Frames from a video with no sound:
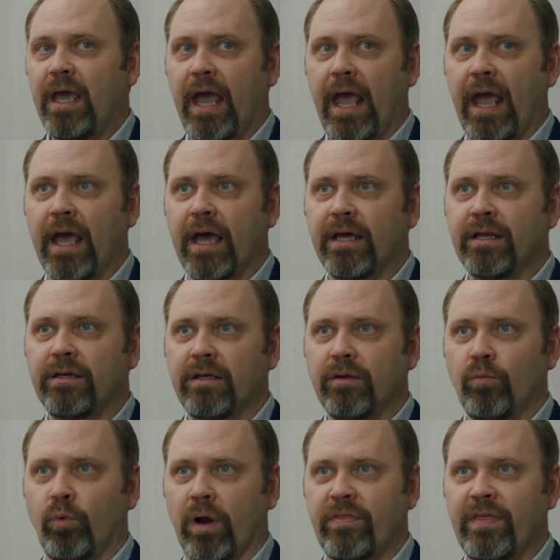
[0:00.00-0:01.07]
And
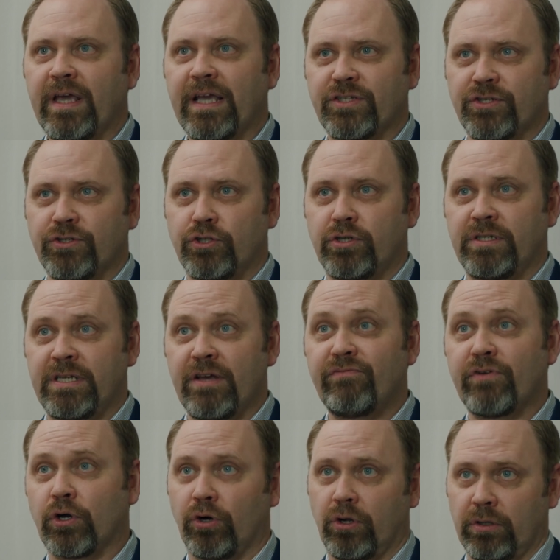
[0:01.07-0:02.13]
where I think it's
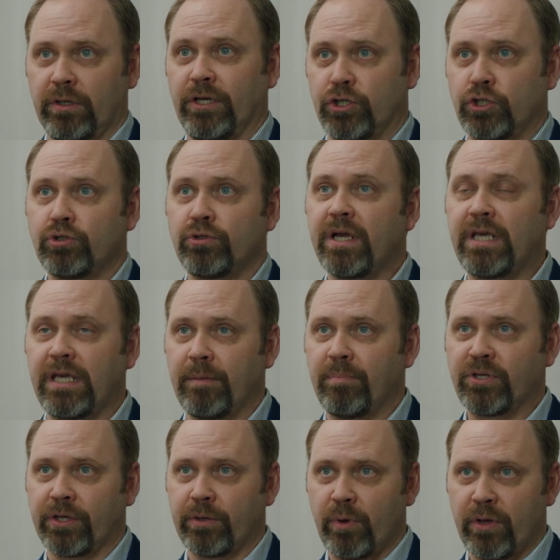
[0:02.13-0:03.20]
difficult and tricky,
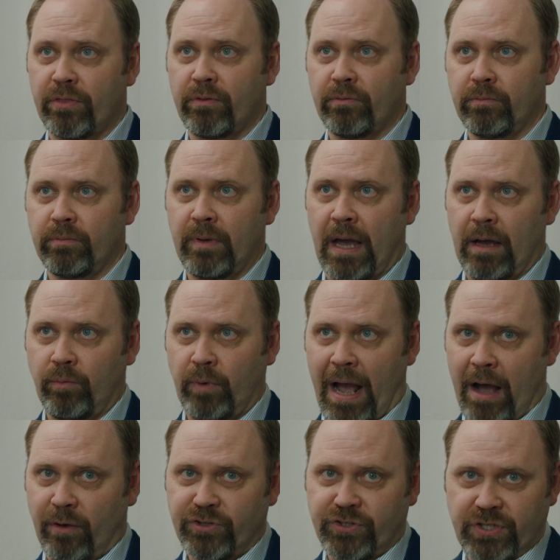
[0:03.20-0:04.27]
particularly with
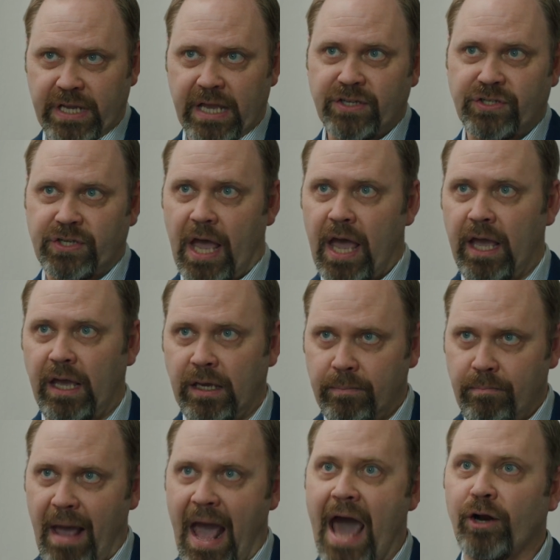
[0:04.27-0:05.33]
how CSA
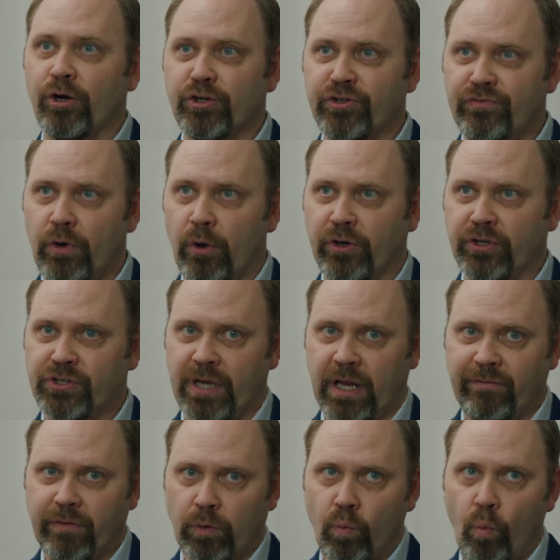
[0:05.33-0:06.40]
and Matter is focused kind
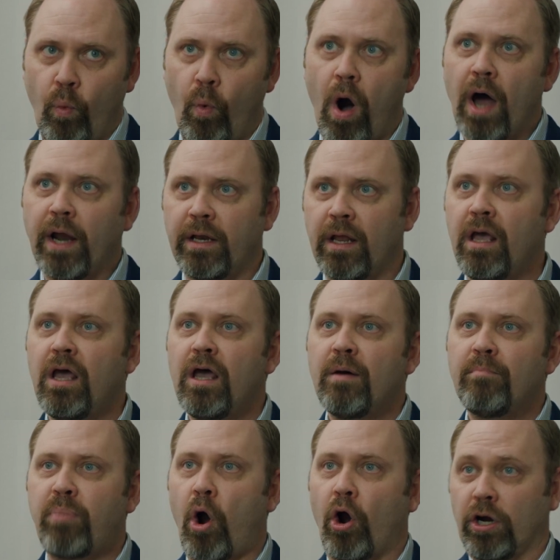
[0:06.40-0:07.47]
of on one
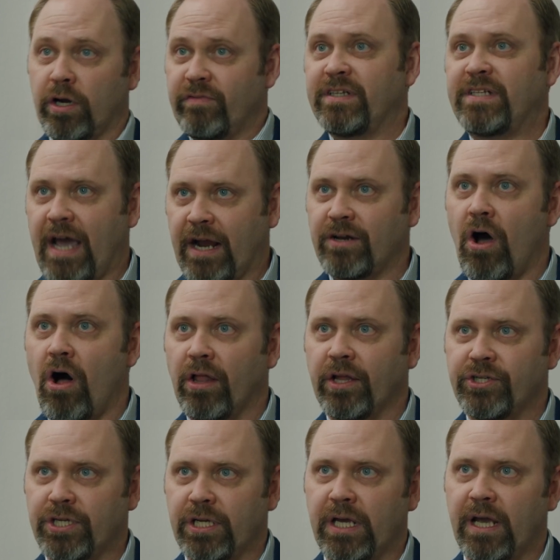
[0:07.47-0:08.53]
part of the
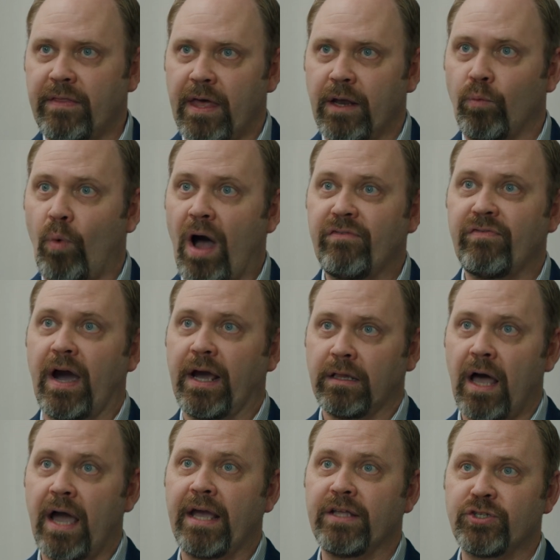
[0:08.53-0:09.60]
technology, and then Wi-Fi
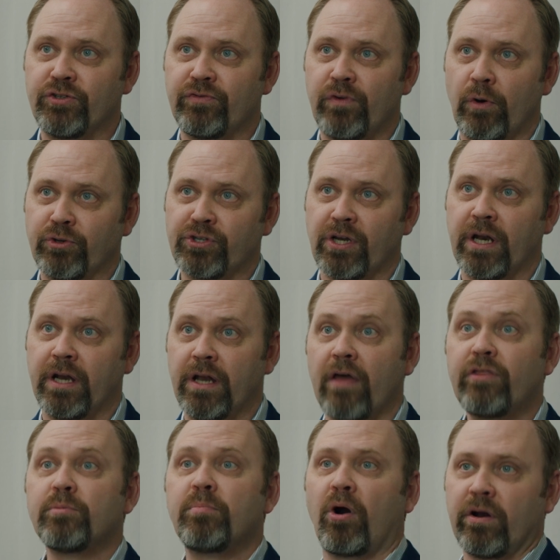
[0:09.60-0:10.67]
Alliance is focused on
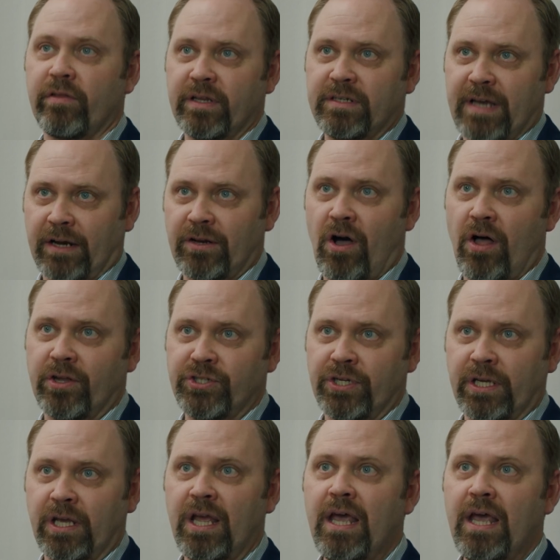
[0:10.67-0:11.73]
another part of the
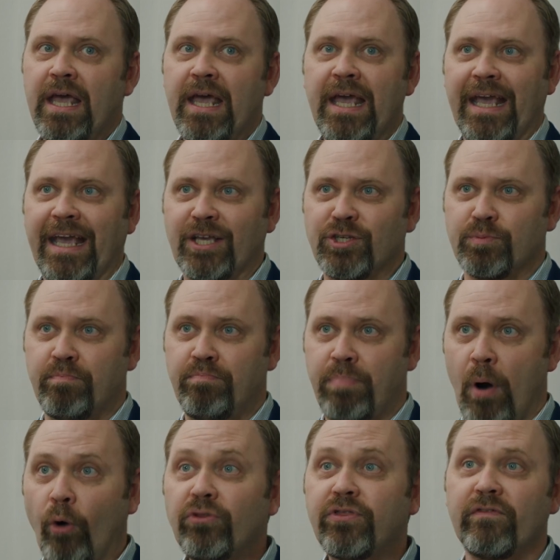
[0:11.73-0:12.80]
technology, is
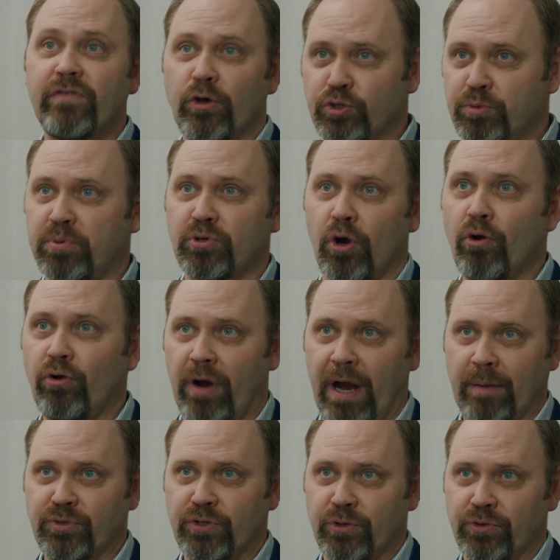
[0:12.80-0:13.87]
both of those
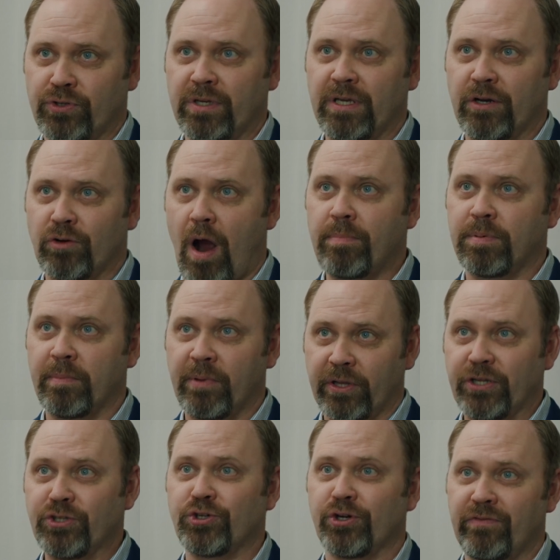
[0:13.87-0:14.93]
programs, those
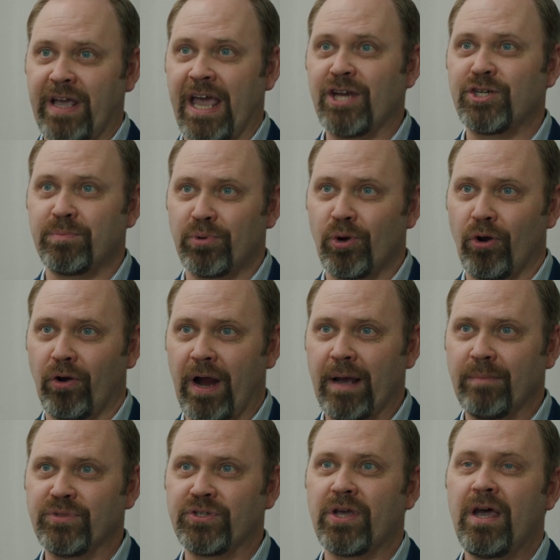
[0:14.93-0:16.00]
interoperability certification
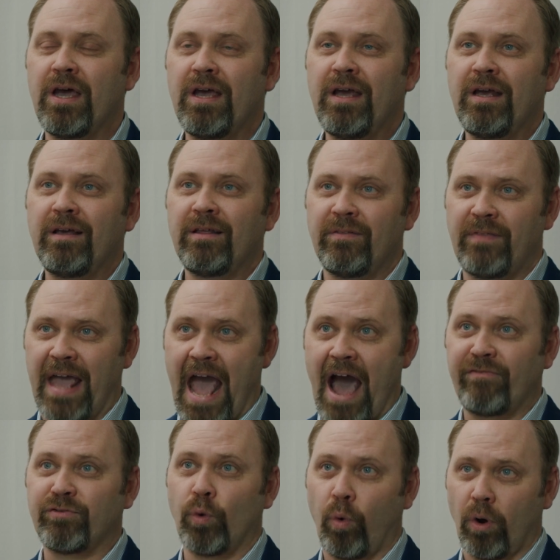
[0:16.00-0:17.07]
programs, they
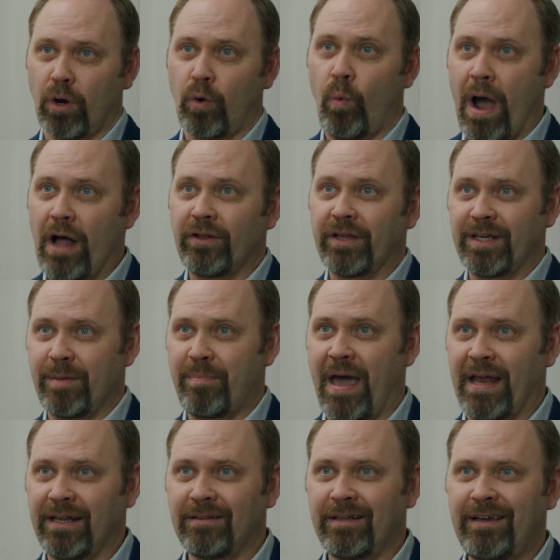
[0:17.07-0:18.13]
have to work well
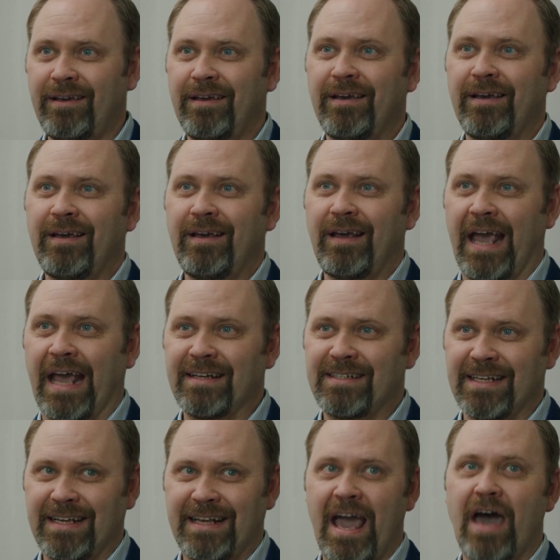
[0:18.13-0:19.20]
independently, and
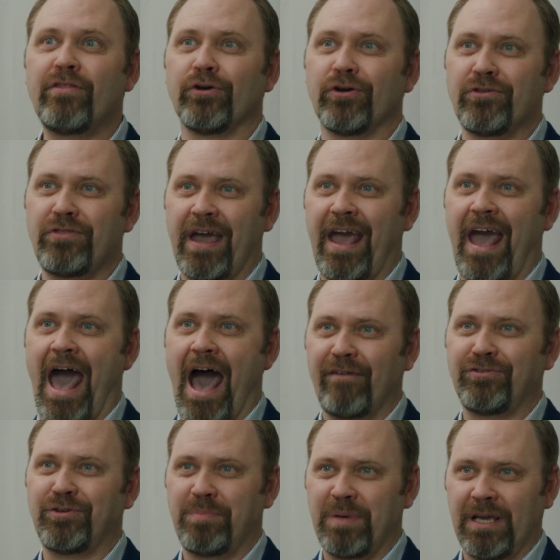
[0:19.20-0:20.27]
together they
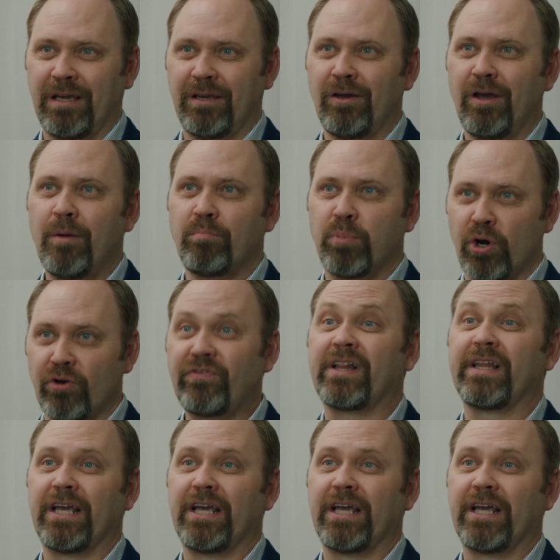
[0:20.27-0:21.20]
have to be perfectly